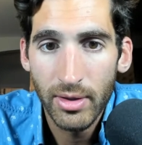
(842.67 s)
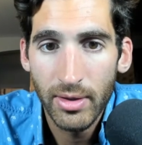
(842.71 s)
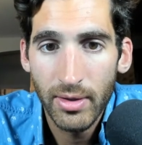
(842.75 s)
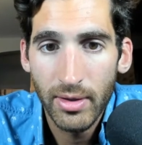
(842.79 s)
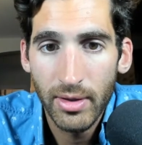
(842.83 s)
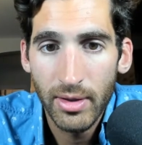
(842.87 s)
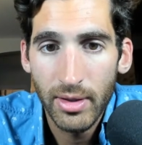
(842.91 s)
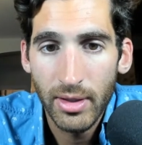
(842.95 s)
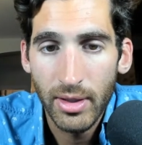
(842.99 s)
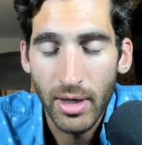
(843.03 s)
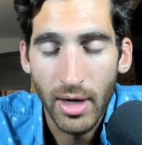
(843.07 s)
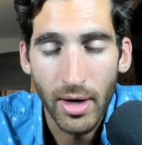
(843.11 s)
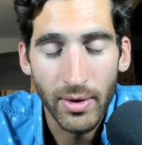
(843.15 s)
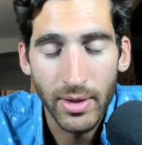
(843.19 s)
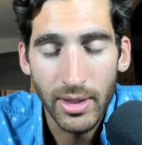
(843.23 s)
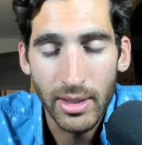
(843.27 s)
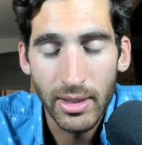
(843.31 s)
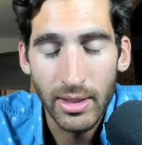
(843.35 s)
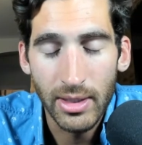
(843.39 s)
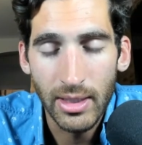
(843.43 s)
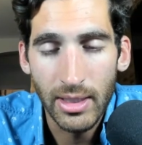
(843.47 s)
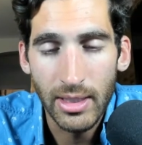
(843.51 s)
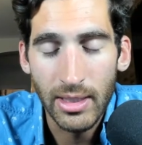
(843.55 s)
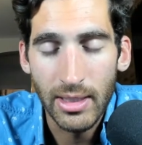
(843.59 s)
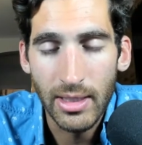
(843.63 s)
You know,
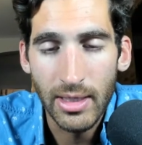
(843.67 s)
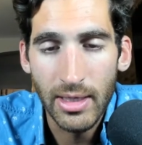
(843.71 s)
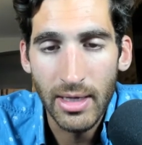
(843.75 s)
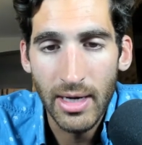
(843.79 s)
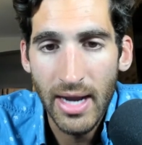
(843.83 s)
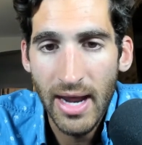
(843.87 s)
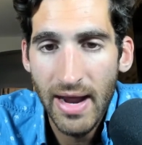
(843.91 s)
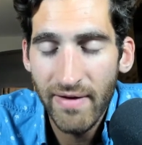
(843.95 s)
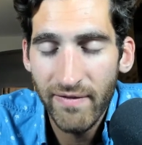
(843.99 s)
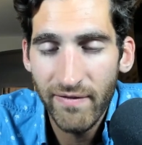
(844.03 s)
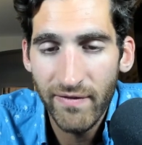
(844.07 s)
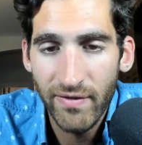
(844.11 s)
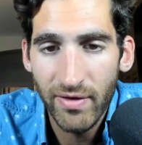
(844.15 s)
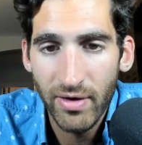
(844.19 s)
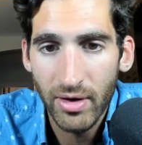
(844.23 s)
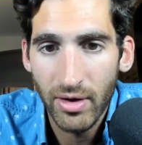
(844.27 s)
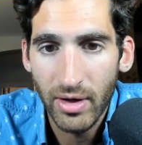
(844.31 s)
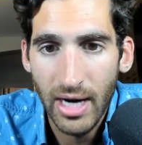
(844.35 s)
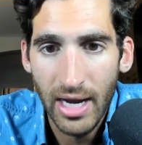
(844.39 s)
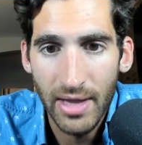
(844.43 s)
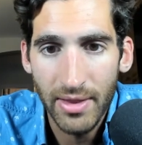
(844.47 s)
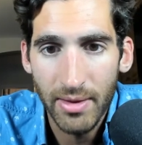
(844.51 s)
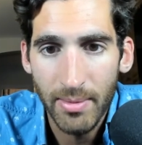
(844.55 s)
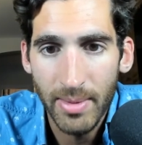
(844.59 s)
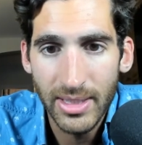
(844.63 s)
he never
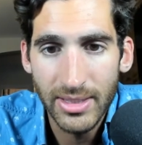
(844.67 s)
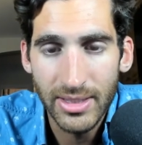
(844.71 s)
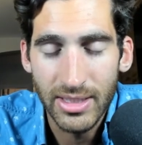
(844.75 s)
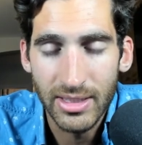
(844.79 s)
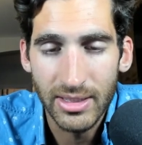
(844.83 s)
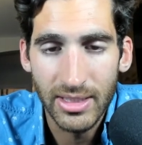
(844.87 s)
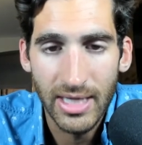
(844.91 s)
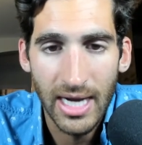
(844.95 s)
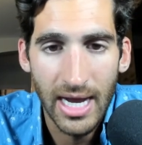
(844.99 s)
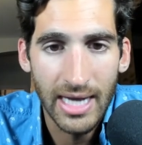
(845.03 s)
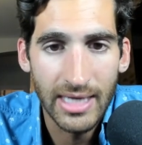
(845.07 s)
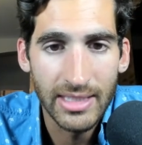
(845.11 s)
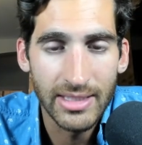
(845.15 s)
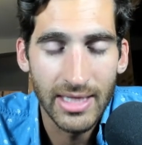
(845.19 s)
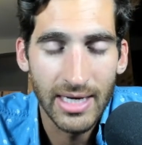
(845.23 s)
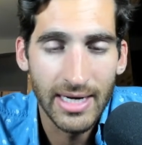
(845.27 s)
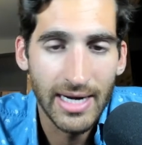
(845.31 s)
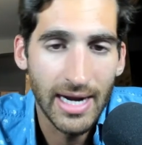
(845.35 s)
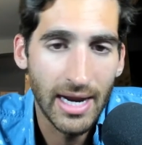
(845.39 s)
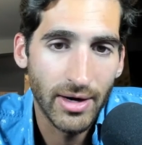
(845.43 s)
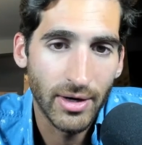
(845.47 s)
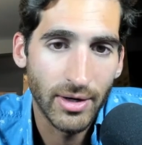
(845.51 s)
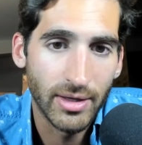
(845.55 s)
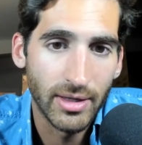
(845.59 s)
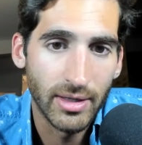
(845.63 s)
got the best of these guys, and now
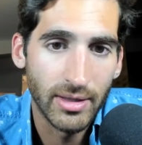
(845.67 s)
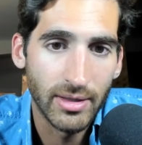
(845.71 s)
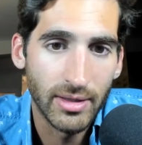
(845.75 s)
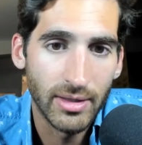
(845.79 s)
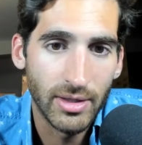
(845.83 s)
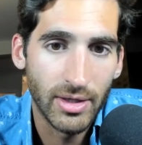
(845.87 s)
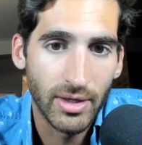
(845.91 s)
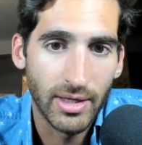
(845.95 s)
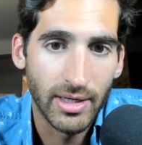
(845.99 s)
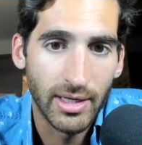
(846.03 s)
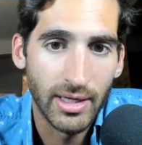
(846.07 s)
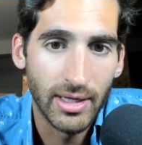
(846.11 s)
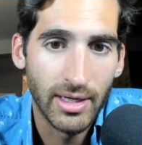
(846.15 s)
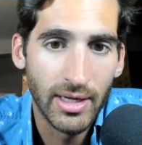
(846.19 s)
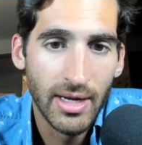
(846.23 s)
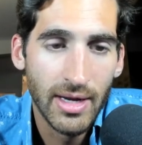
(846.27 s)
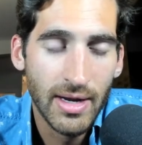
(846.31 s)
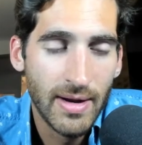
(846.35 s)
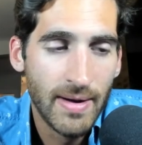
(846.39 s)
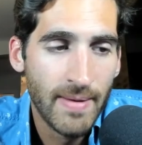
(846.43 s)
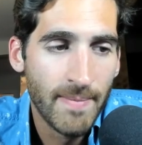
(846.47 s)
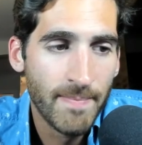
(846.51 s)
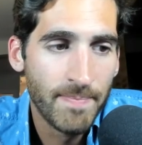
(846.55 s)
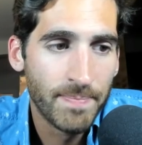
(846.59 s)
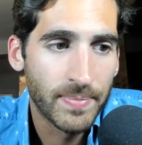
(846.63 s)
you're gonna
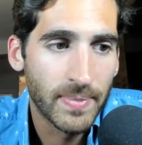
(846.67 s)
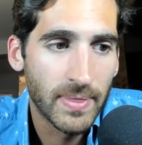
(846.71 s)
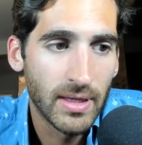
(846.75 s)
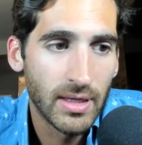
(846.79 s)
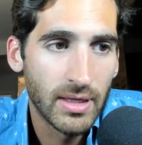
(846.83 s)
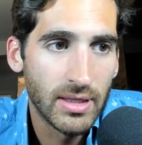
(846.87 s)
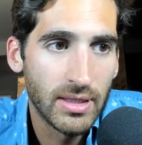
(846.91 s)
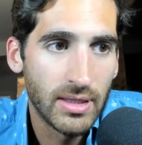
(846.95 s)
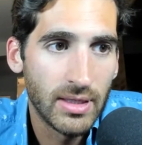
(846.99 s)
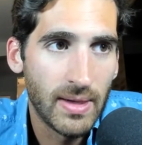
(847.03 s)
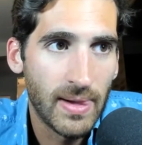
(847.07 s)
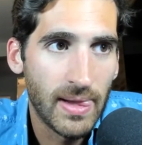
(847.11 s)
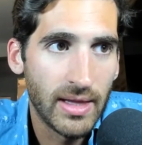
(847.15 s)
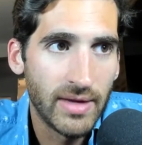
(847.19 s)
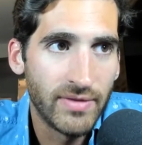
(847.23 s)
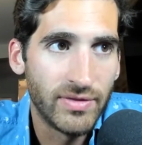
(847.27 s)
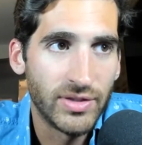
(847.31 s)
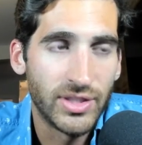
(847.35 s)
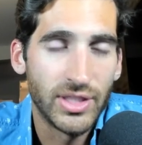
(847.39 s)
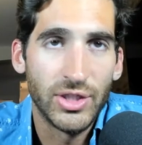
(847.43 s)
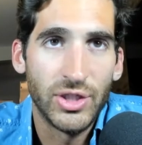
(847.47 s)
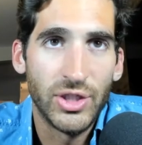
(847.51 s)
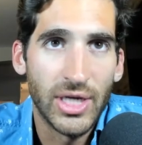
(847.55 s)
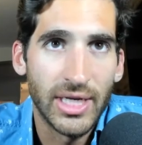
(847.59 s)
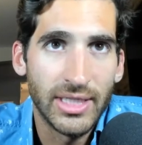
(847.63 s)
even
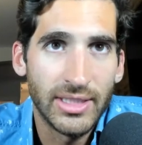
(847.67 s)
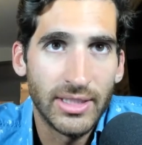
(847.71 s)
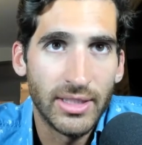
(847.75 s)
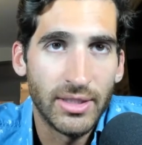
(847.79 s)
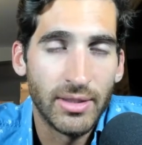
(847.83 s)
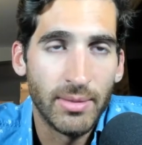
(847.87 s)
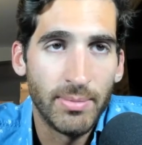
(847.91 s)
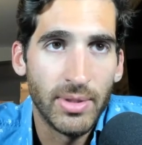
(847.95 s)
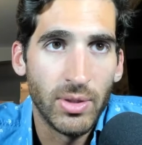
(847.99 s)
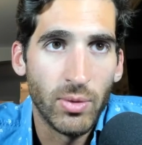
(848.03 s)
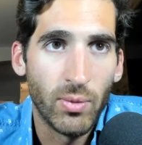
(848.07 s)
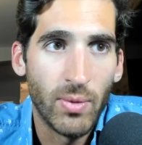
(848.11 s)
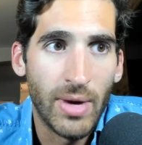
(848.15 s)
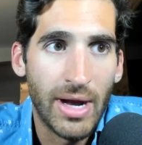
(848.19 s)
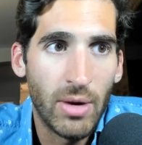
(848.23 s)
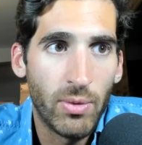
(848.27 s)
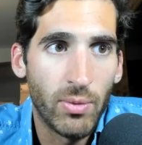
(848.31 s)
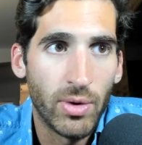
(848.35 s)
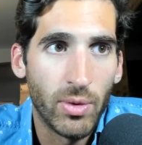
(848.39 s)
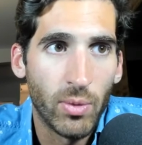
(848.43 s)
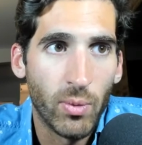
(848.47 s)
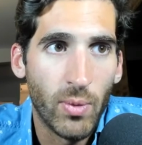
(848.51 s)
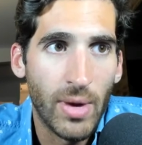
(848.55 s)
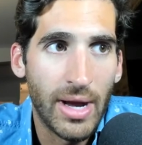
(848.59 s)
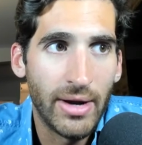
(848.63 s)
suggest that you can beat Wout,
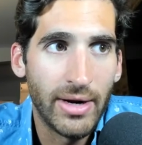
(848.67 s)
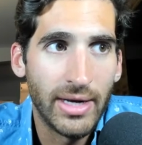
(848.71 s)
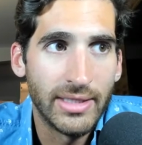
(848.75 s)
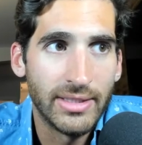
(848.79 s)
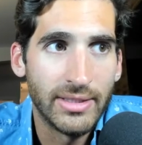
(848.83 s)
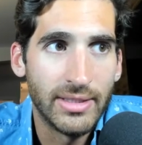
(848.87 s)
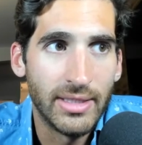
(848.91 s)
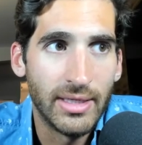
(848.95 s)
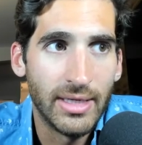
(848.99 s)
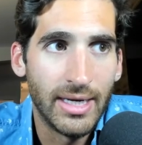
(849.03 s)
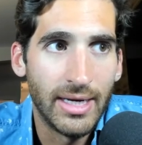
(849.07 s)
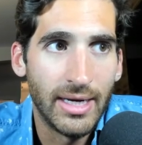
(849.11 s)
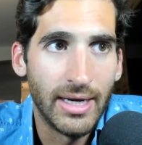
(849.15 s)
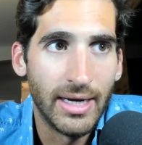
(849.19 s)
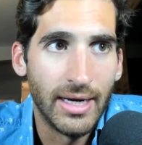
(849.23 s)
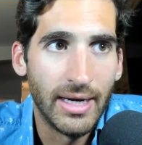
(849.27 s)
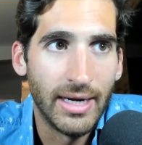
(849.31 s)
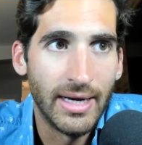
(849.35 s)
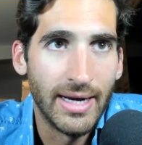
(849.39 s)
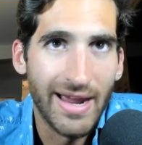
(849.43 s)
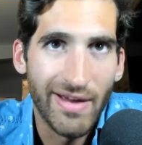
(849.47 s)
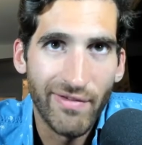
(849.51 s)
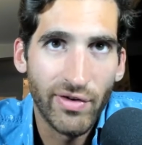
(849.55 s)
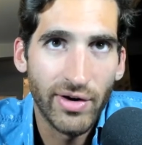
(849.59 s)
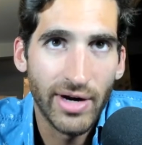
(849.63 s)
where Wout has
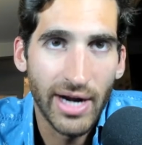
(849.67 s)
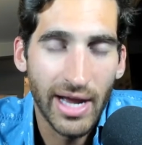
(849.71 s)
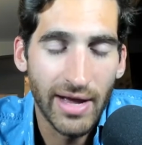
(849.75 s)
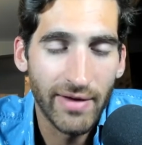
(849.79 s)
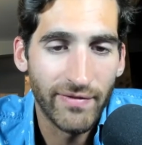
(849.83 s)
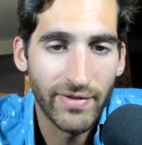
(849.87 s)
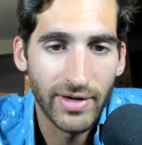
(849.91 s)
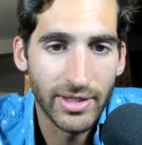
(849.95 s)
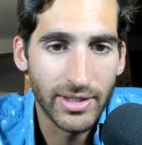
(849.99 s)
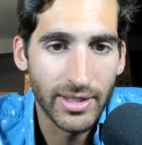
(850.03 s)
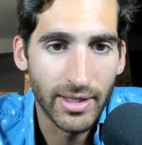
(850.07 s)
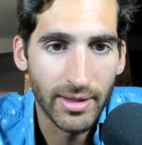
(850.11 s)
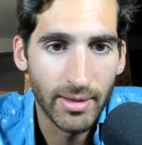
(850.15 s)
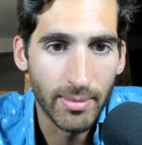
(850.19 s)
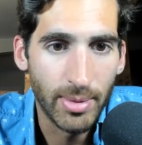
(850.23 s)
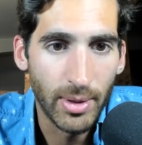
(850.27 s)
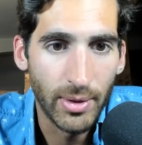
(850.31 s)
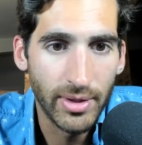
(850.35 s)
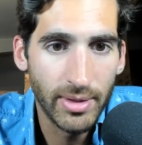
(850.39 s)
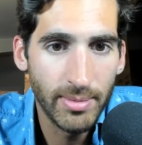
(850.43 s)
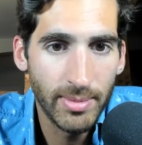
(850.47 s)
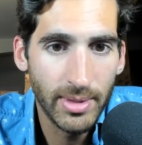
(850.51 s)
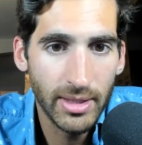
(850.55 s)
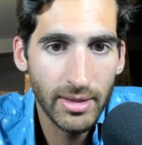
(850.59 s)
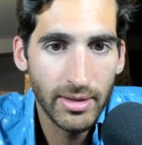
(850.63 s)
never not finished on the
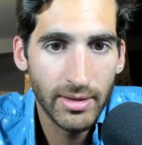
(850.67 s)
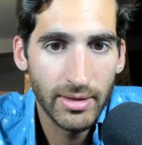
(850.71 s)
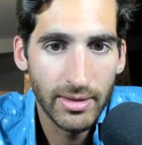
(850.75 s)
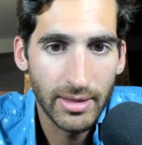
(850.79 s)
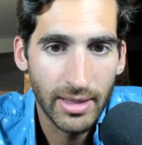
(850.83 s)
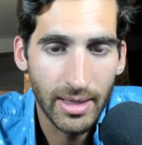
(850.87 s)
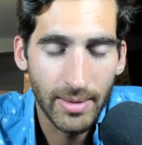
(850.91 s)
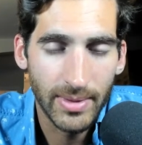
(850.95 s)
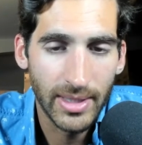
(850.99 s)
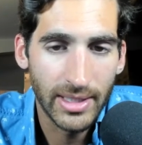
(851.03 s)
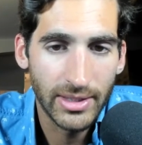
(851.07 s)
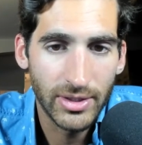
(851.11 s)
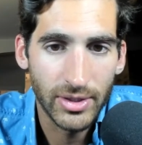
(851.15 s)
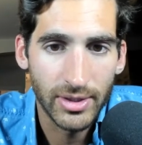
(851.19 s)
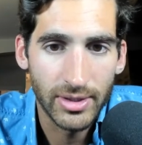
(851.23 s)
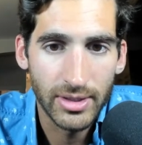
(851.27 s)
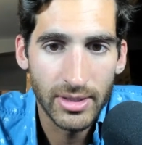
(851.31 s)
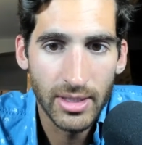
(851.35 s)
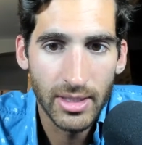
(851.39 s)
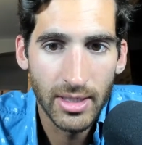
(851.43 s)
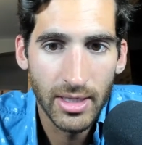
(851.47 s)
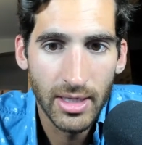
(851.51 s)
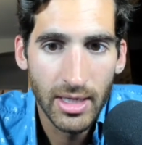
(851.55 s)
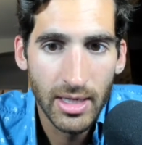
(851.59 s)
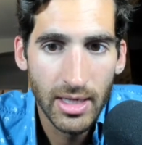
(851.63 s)
podium here. I mean, that's
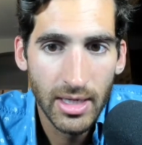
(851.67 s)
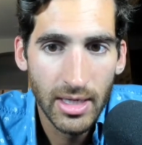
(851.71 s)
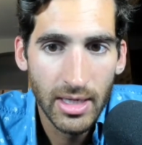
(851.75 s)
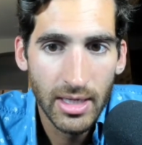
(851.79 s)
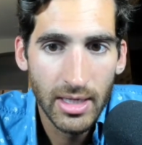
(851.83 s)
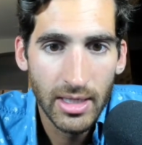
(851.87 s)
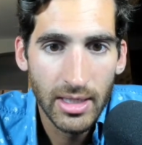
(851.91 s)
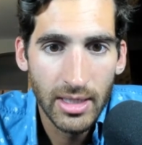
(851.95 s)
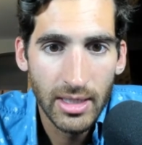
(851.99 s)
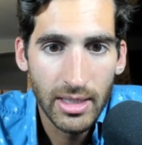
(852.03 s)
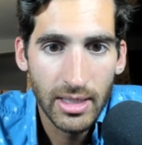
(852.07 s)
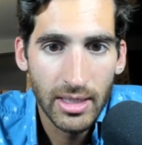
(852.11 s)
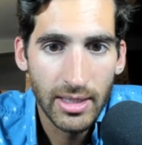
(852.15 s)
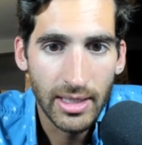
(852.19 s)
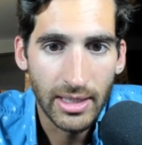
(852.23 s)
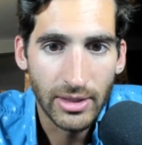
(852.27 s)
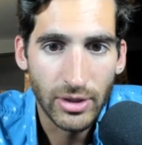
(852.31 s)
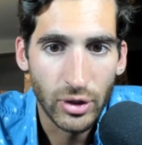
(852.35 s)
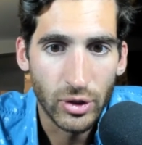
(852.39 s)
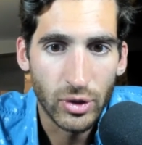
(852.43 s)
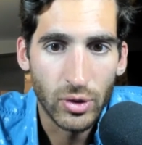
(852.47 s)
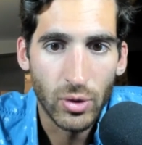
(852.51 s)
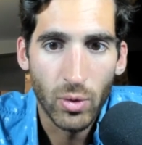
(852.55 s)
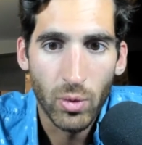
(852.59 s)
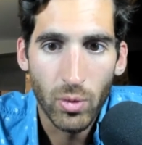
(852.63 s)

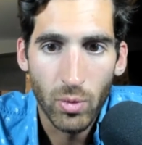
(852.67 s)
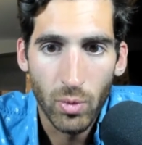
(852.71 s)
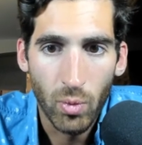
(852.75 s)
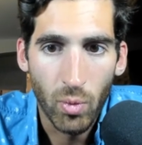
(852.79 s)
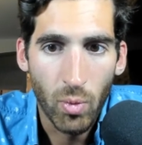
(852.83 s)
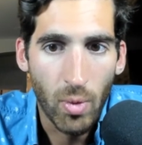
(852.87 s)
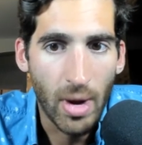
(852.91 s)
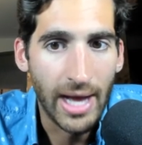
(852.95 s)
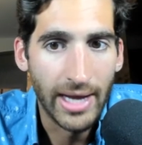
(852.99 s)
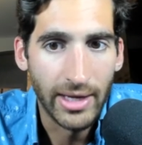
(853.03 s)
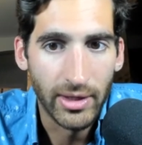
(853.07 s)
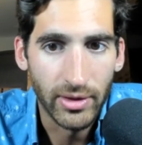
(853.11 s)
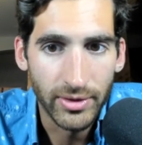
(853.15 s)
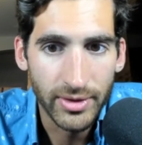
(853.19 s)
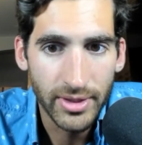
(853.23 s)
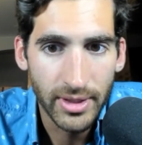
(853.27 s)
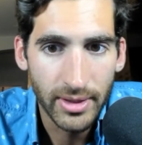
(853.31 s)
just wild.